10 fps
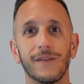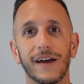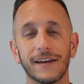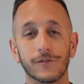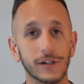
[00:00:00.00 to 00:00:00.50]

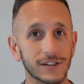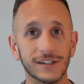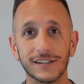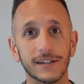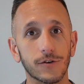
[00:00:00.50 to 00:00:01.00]
Like for
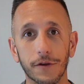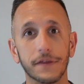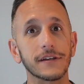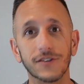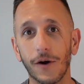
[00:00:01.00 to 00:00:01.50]
instance, in
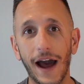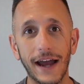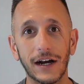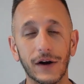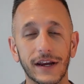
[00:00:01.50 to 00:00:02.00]
Northeast
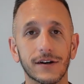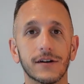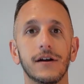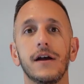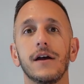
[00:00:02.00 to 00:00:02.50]
Ohio
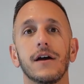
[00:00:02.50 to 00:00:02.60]
here,